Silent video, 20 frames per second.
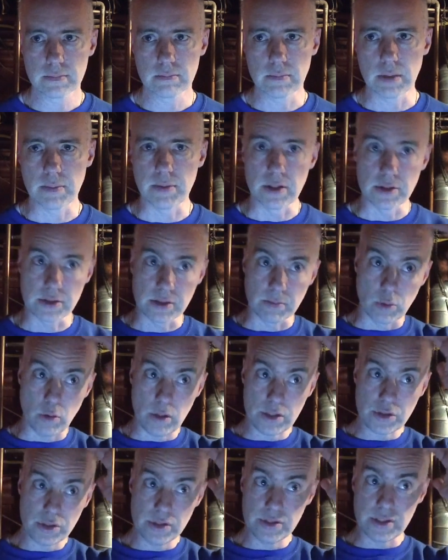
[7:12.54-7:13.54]
Maybe there's some
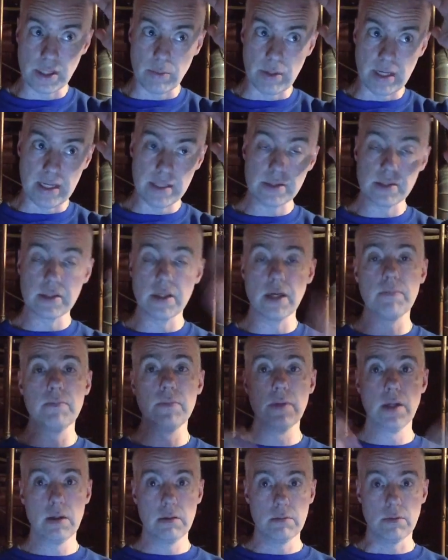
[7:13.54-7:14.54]
questions. I would answer
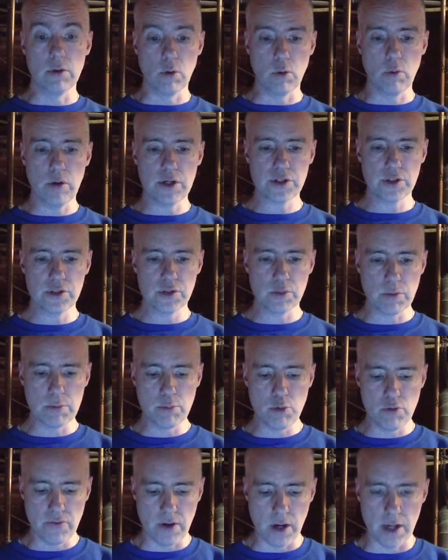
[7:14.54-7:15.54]
them. No questions. We
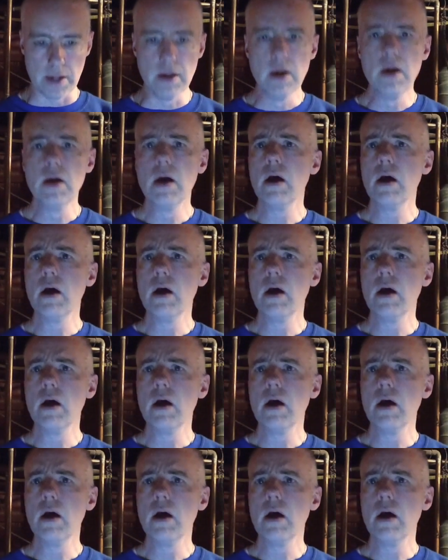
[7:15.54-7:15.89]
move on.